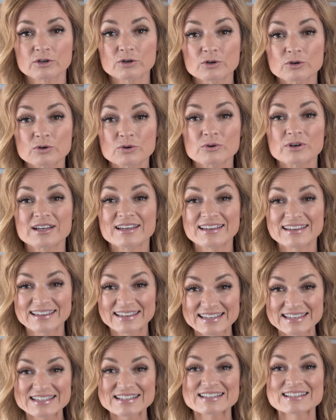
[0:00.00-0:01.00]
who
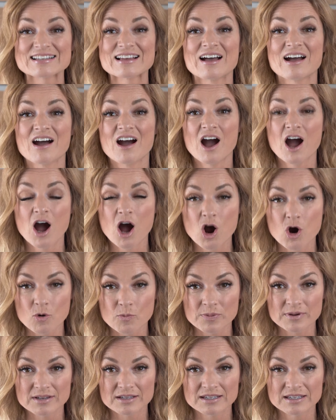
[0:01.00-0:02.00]
is
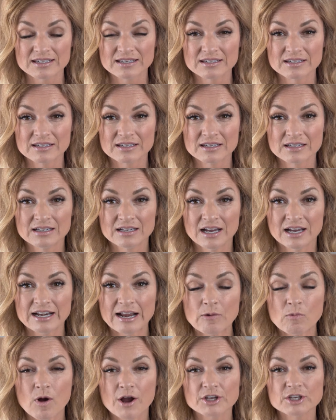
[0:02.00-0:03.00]
hope. And
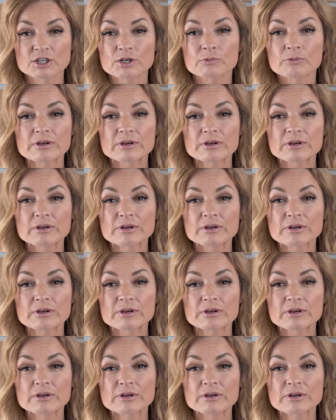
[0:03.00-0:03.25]
I want you to